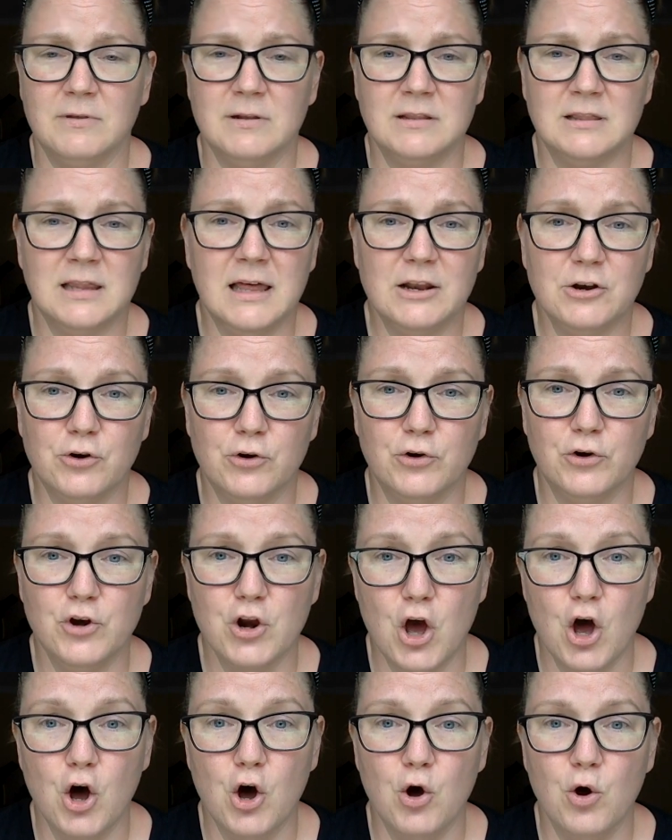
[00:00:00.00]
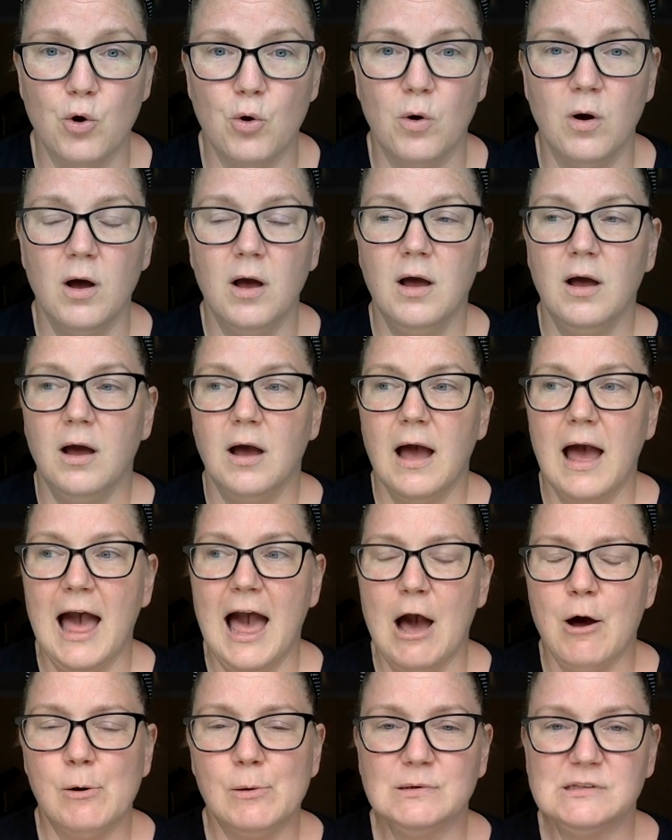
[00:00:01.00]
let her know
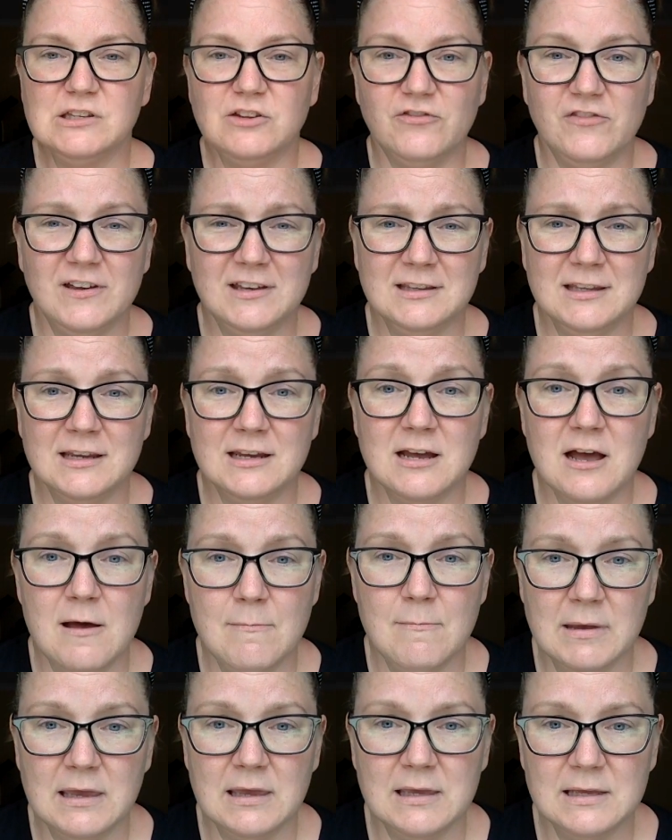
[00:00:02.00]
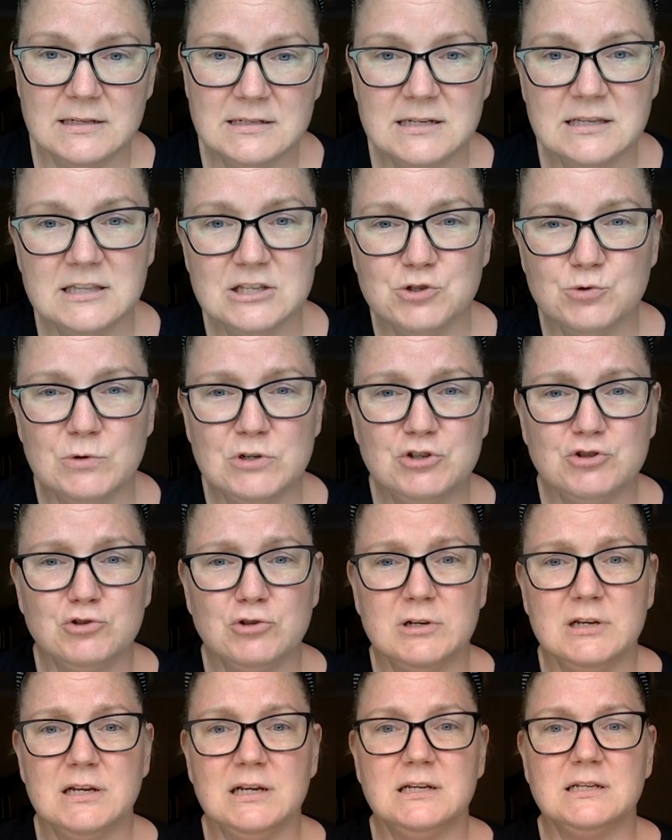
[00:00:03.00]
how I was feeling coming into this
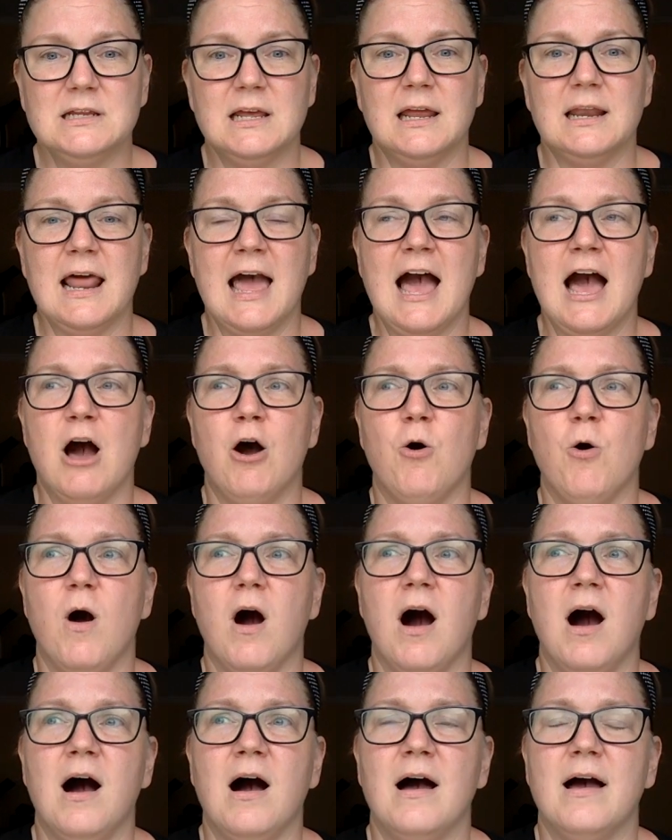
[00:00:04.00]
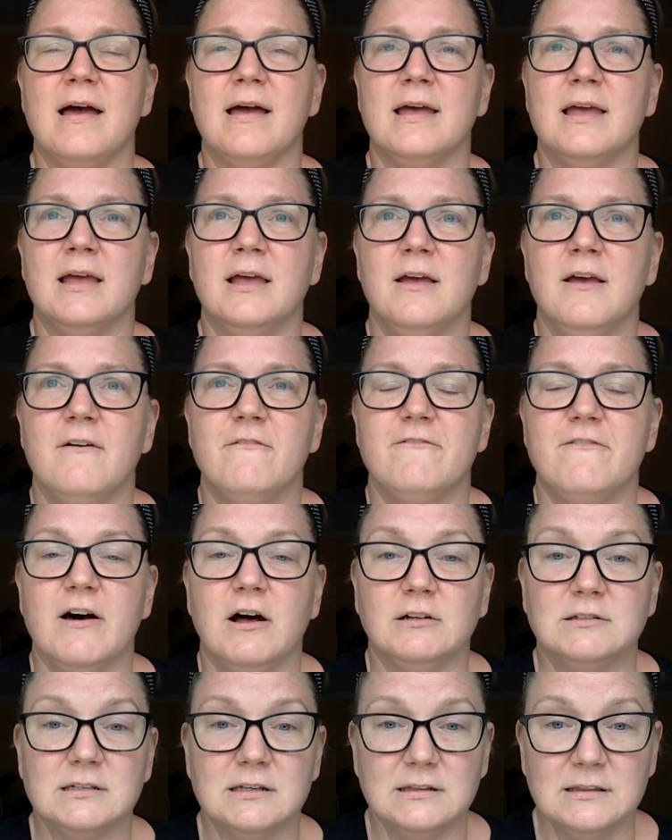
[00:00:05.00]
retreat and how I
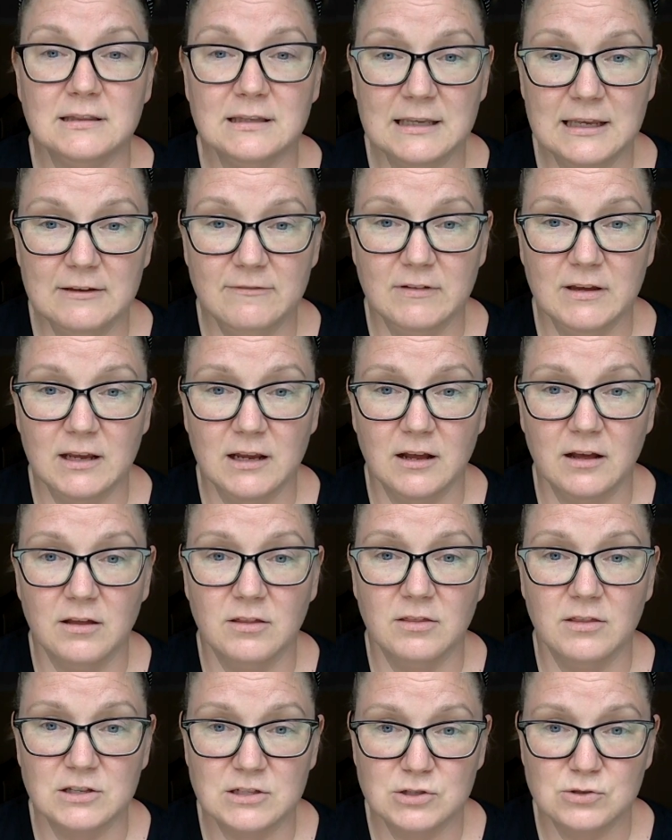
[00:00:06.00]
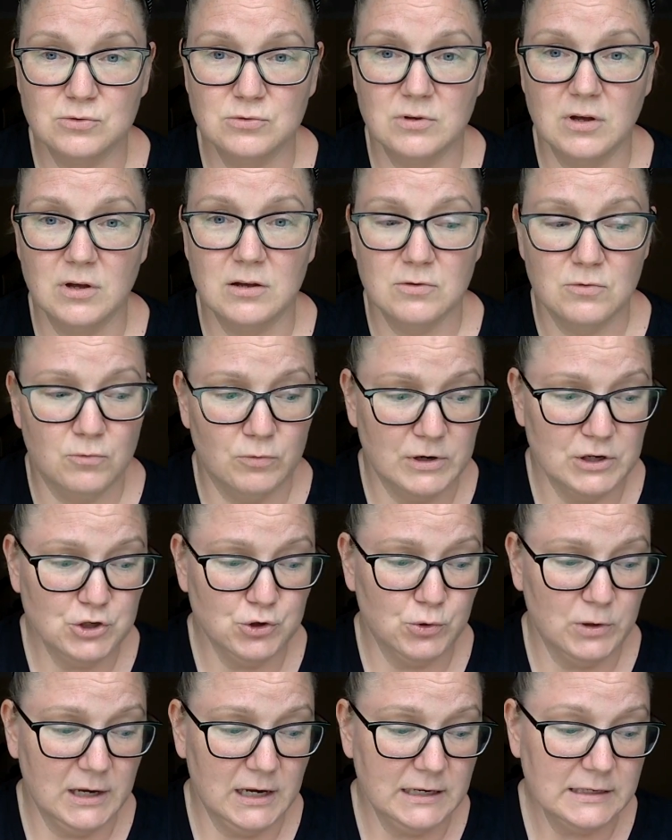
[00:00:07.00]
felt leaving this
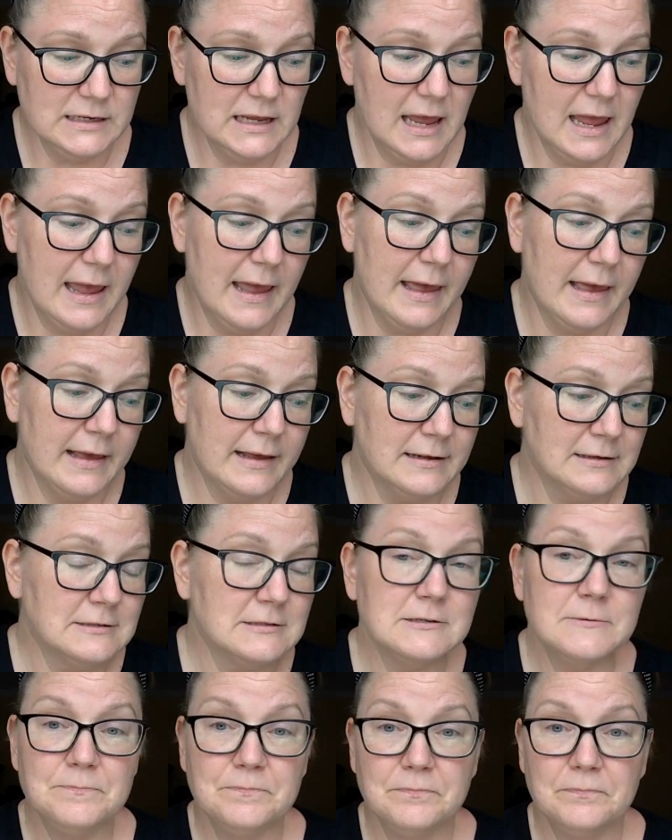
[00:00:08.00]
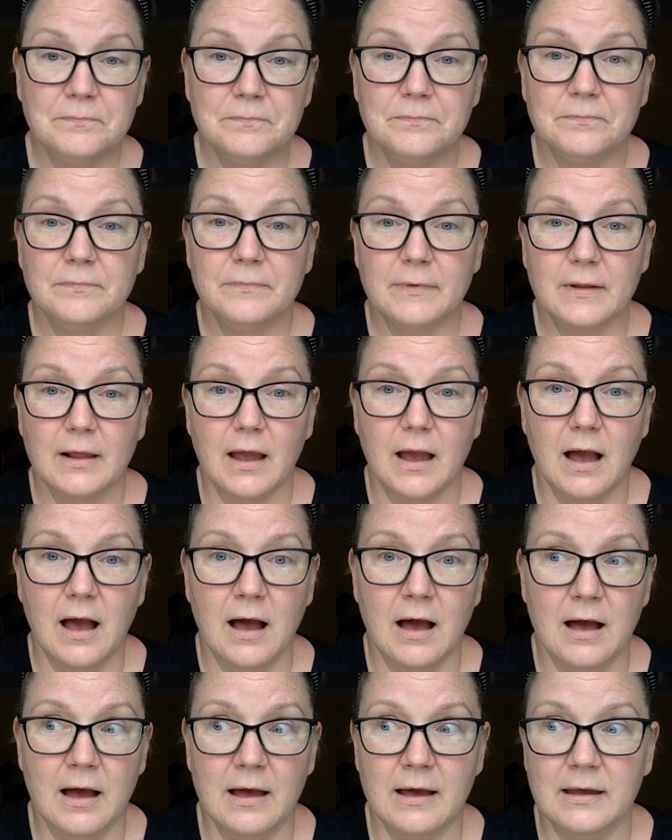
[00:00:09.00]
retreat. And
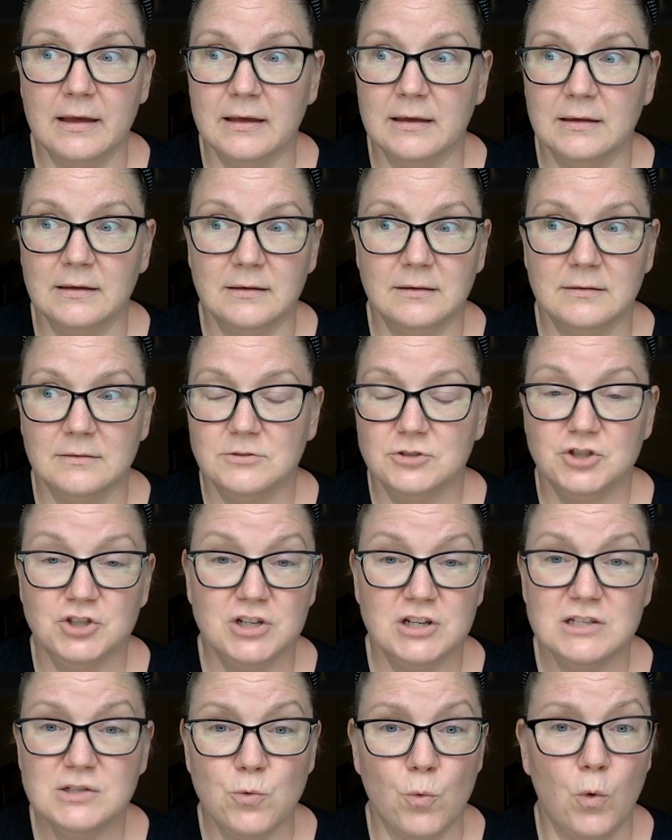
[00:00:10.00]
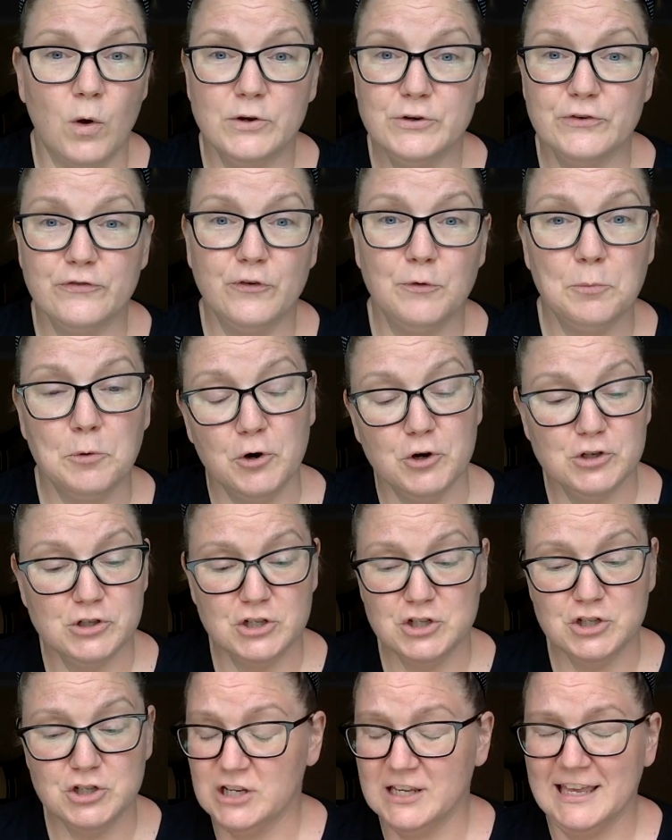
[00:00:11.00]
I, she is a wonderful
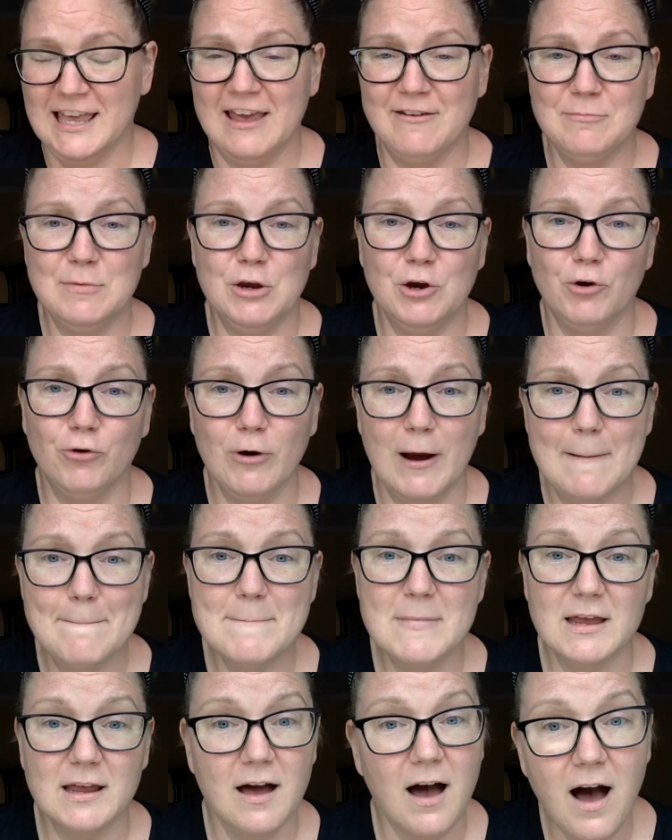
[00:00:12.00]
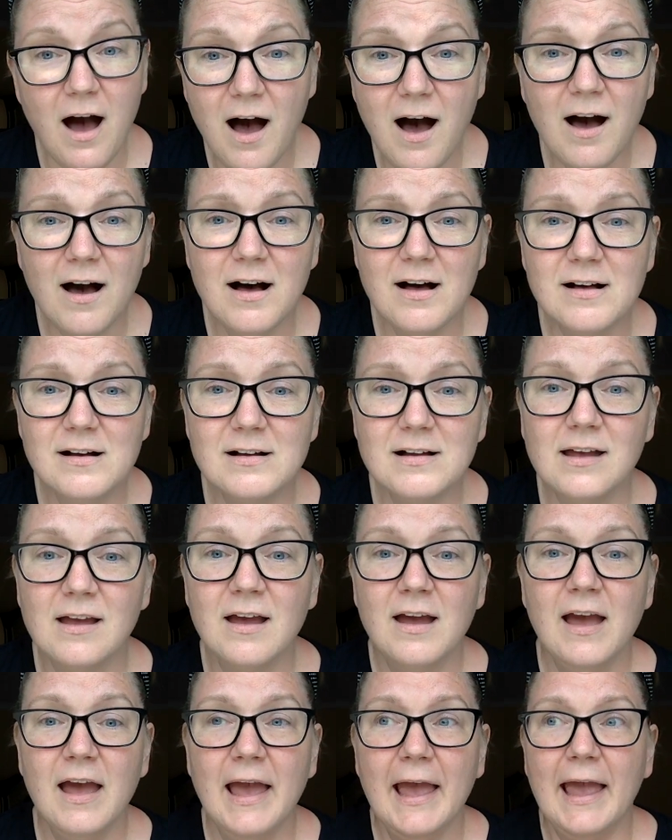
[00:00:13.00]
person. She gave me a great big hug
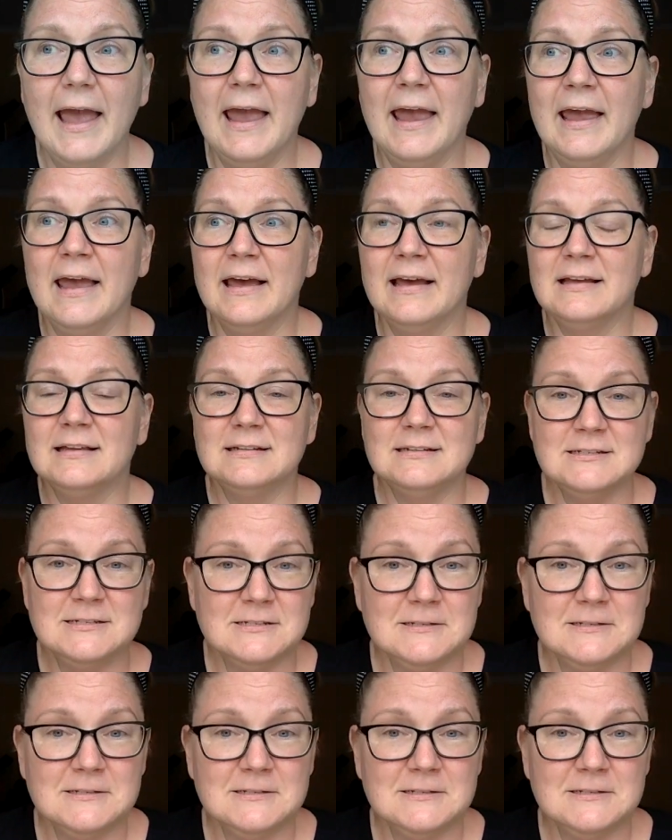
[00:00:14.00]
and,